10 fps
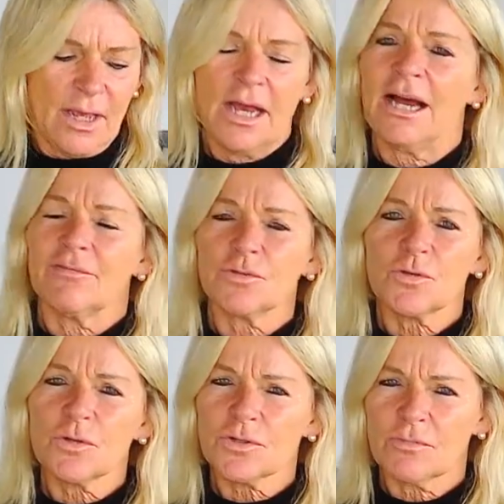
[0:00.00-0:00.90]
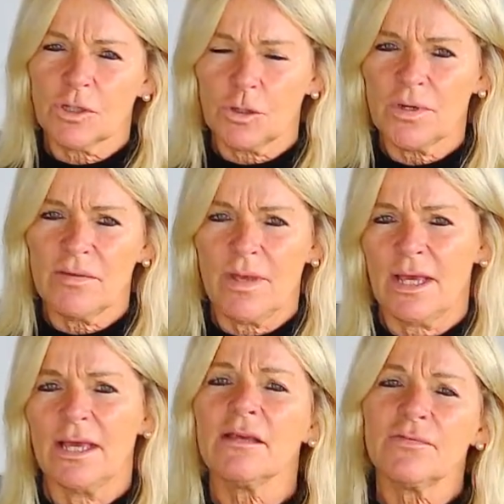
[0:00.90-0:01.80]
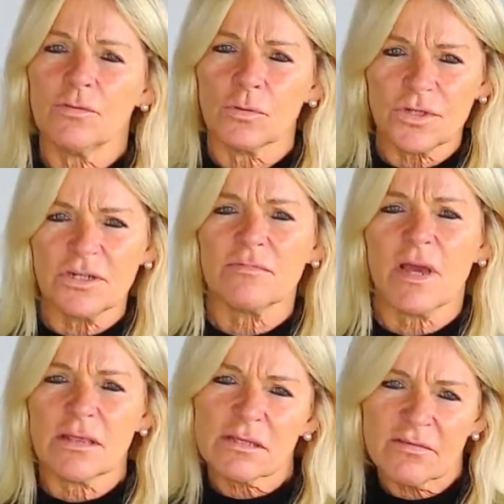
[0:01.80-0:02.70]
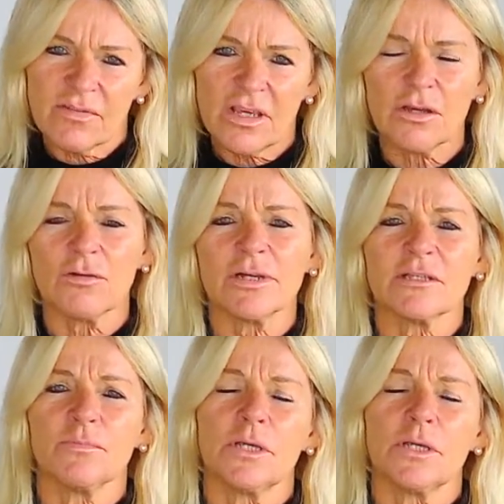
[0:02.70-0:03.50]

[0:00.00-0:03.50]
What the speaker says: I've also got some cream here. If you wanted to make this a vegan recipe,